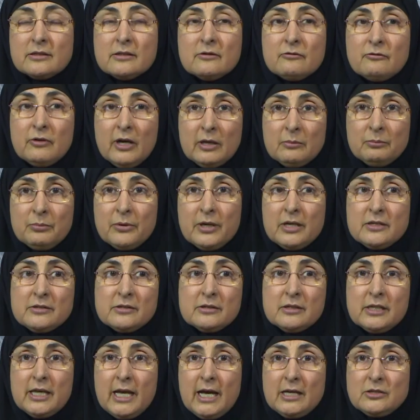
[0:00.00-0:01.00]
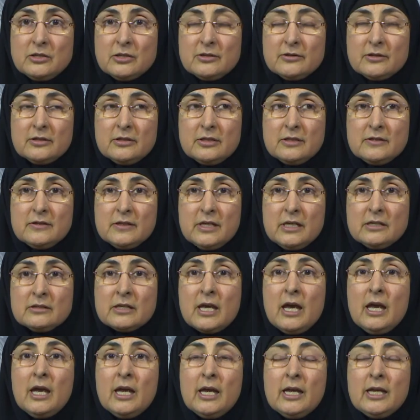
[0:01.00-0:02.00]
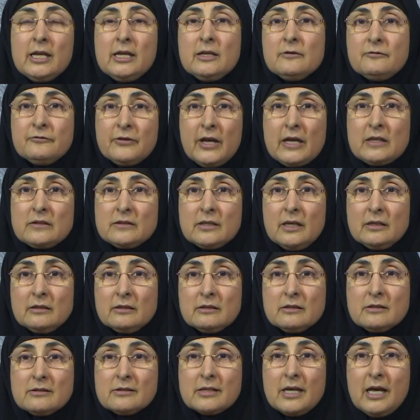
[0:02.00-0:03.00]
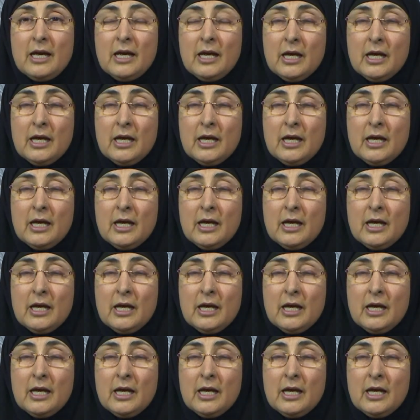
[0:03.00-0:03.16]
If one person catches a disease, he infects others.